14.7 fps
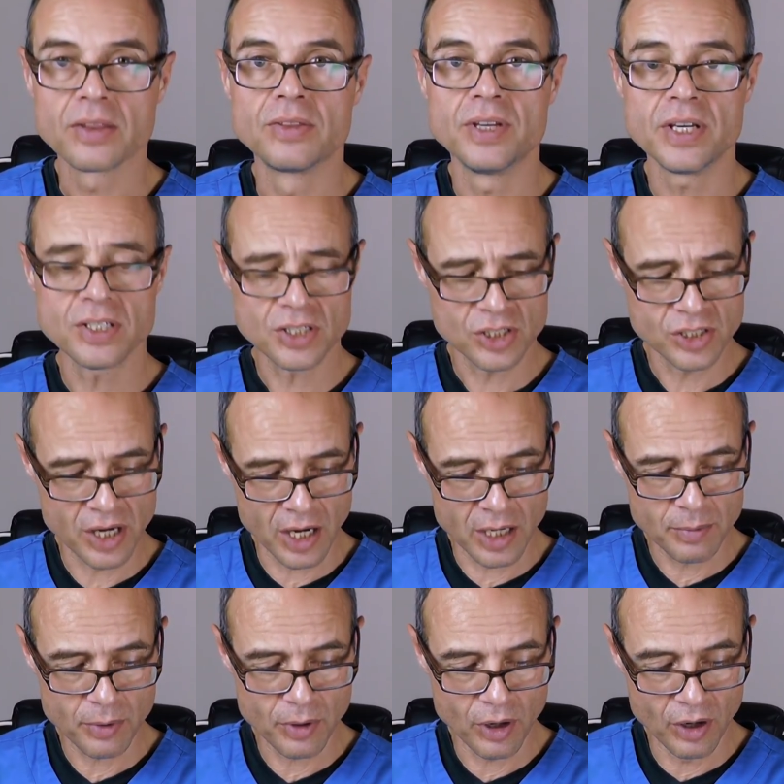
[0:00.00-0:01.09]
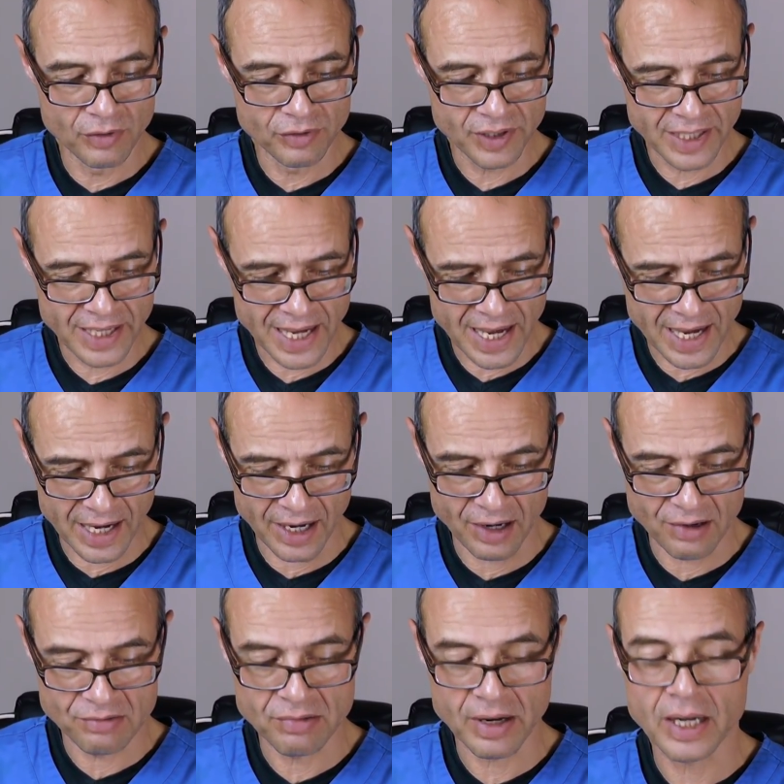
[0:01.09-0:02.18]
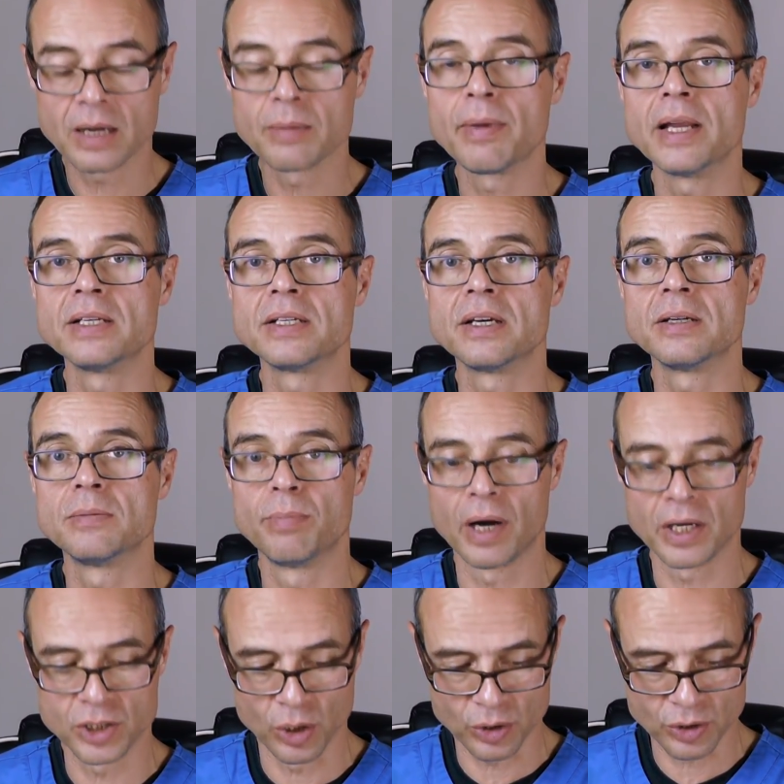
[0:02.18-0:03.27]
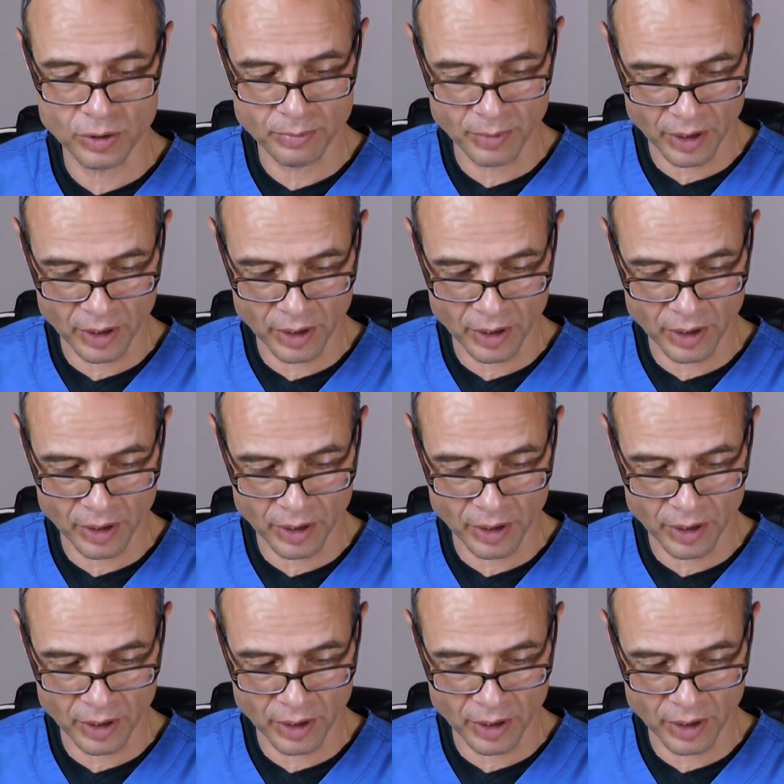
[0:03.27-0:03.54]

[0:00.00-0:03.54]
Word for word: this type of care recommended by Dr.